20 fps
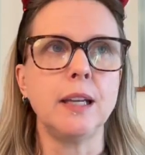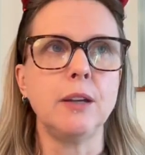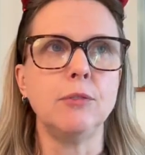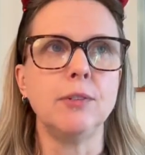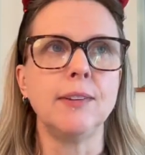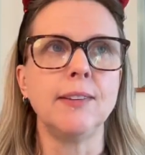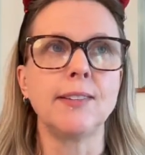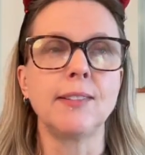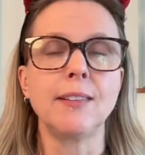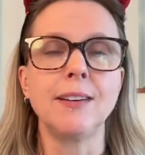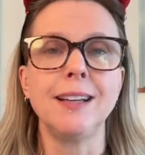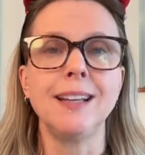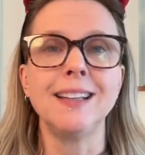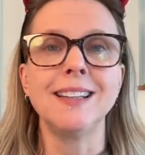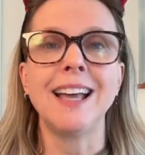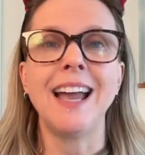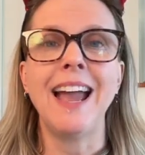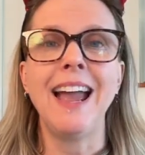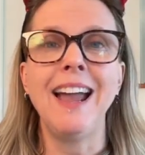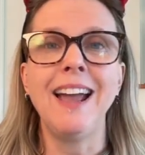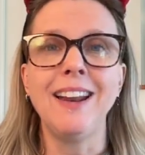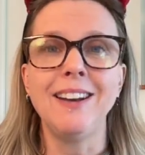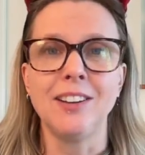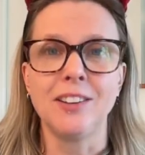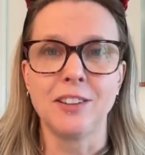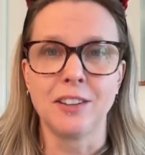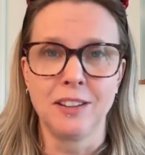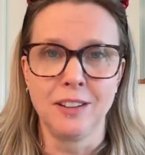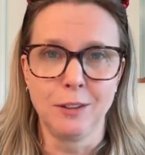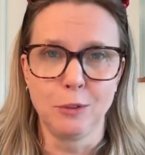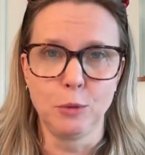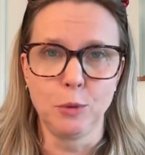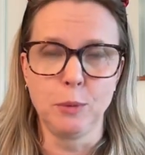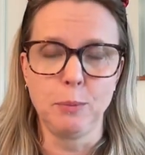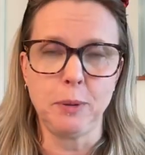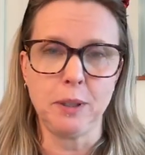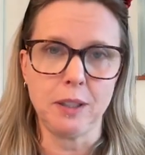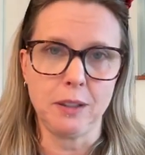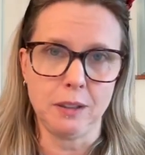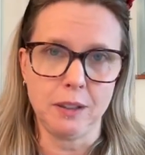even studying the hand would
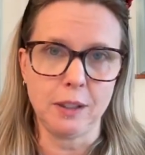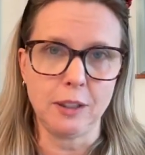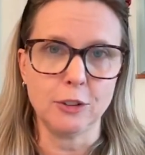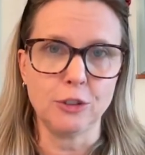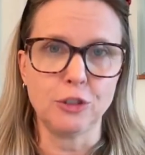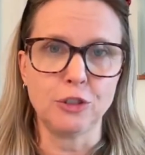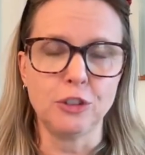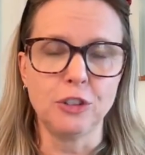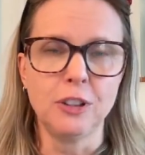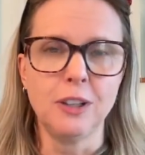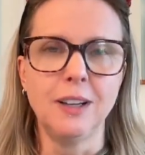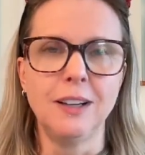be a niche.